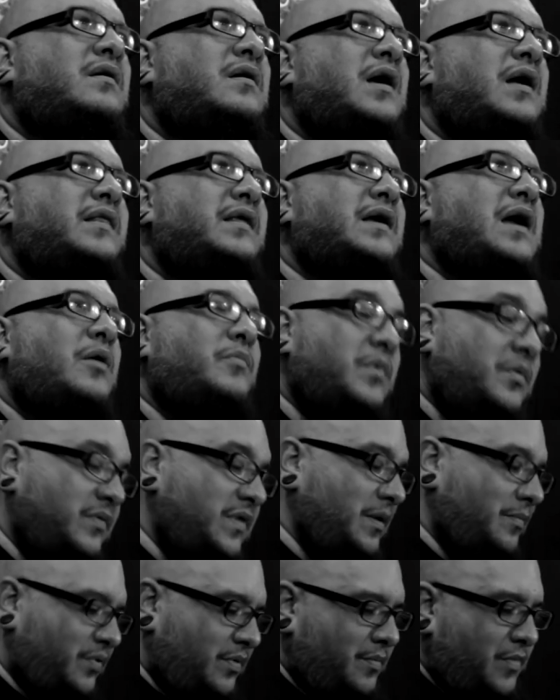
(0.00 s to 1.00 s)
I remember
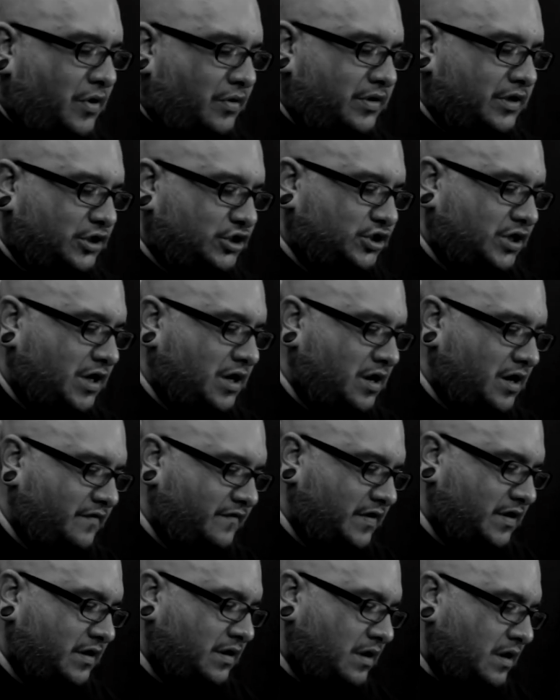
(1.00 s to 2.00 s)
them promoting the shit out of
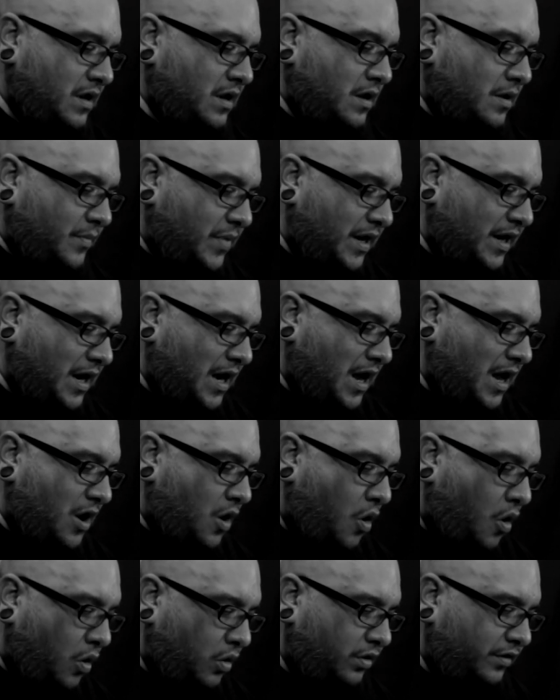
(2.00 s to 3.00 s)
it. But
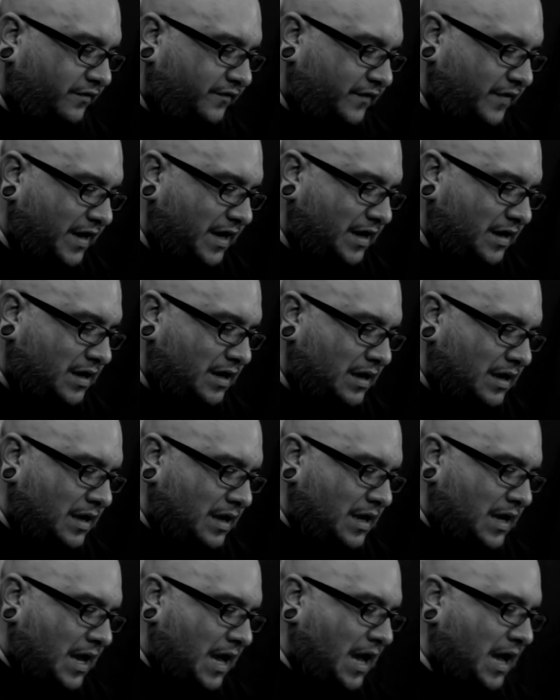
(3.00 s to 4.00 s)
Horror Flick
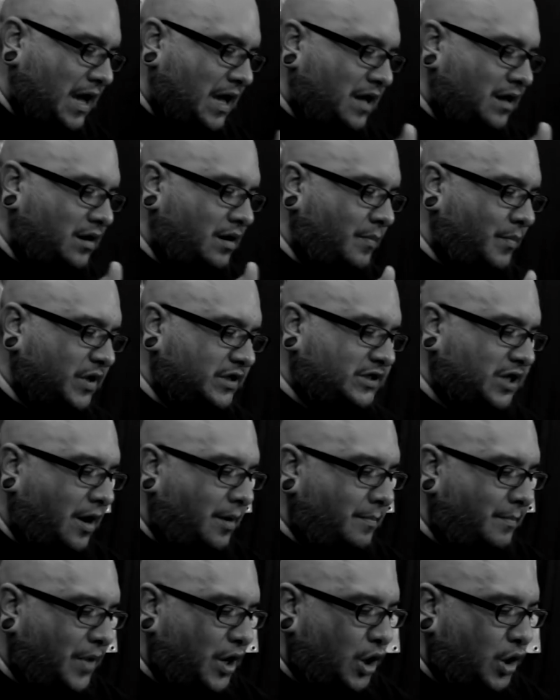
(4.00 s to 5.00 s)
and
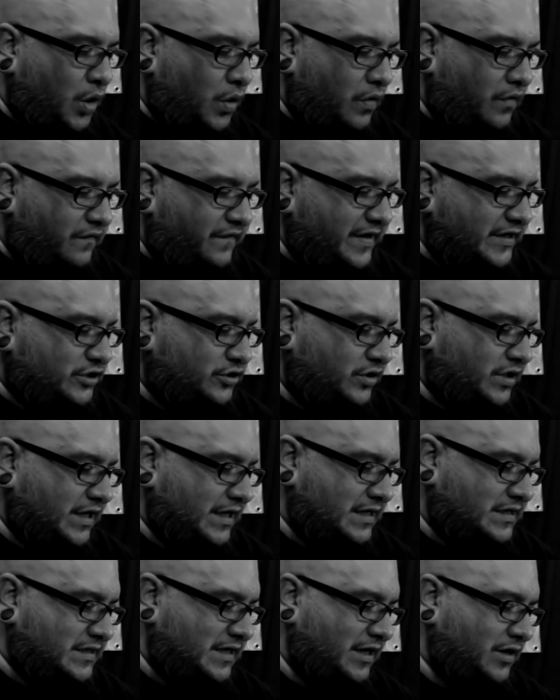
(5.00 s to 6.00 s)
Matumbo
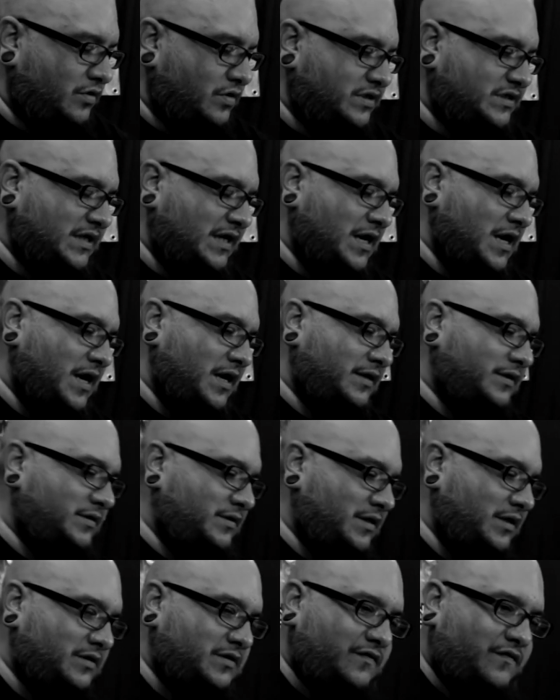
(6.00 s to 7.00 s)
featuring Sick Noise D Nice.
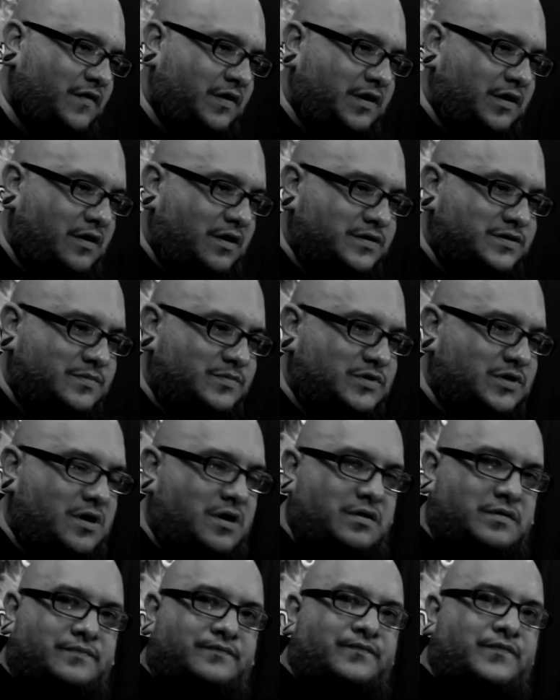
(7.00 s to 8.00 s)
That's a fucking awesome song.
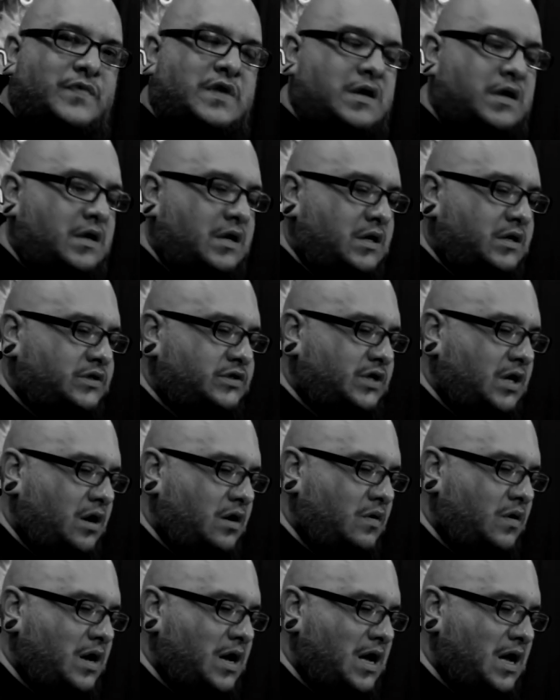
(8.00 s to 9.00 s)

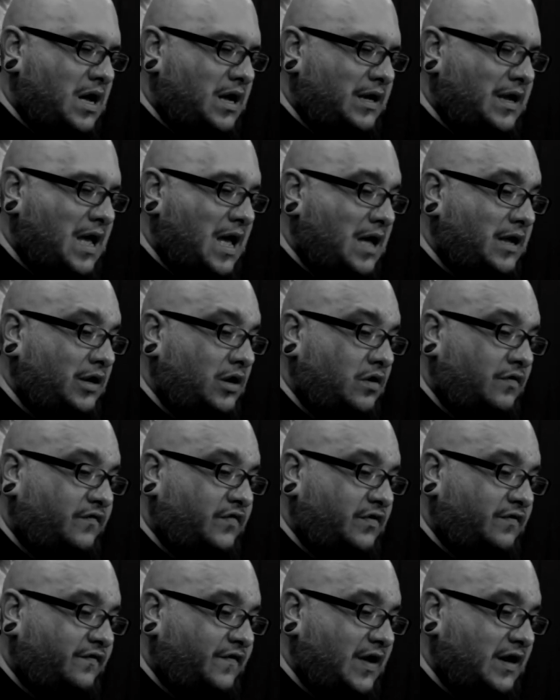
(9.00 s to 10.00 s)
So yeah, you know, if
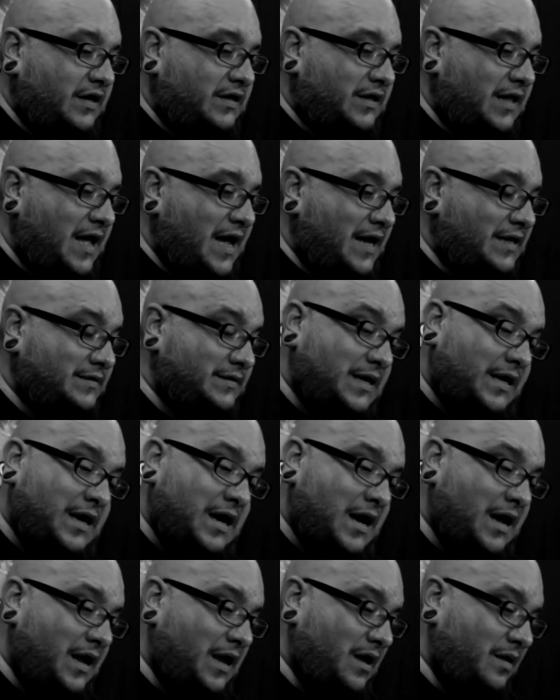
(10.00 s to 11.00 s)
you're a fan of Claas like
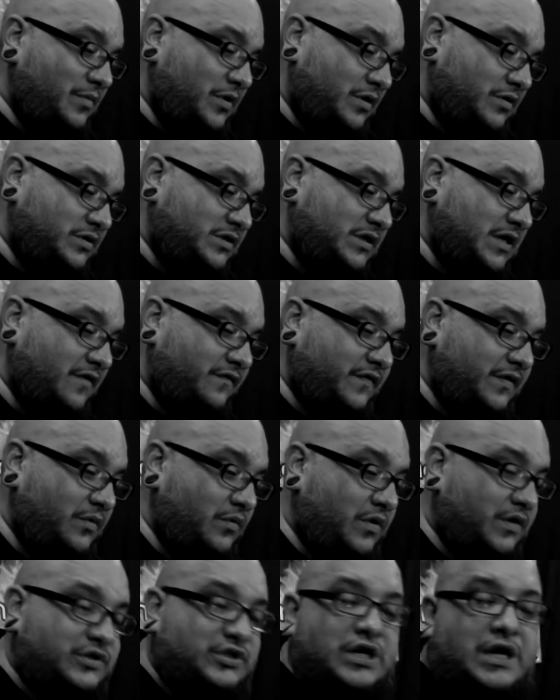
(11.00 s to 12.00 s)
I am, you know, it's definitely
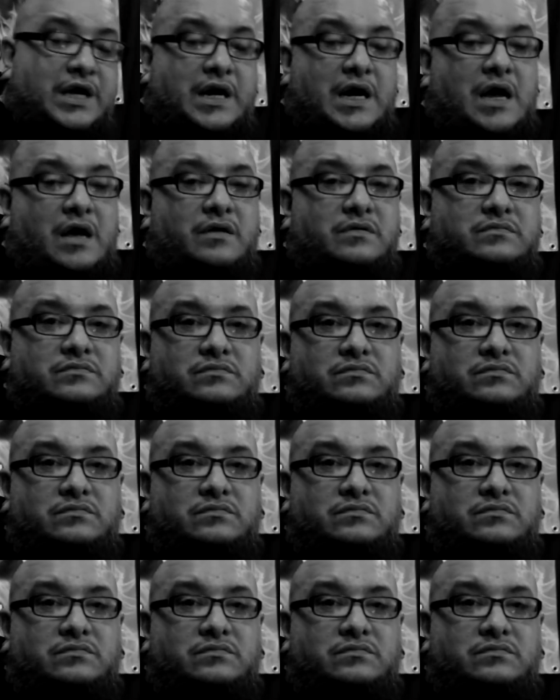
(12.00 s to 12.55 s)
worth checking out.